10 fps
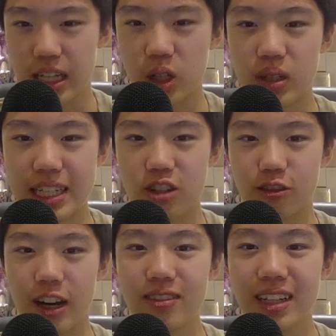I go knight
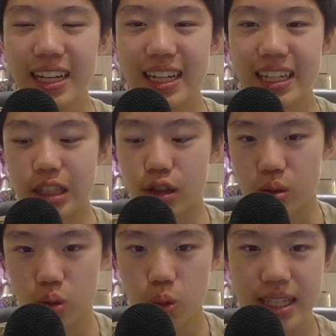g5. He
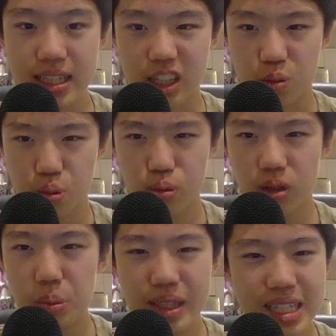goes queen d6.
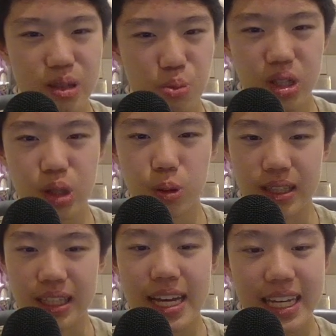He plays this pretty
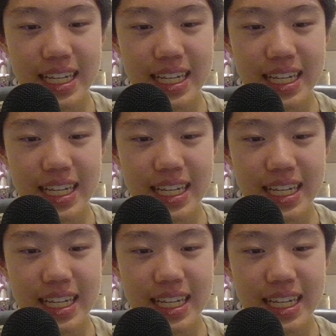quickly.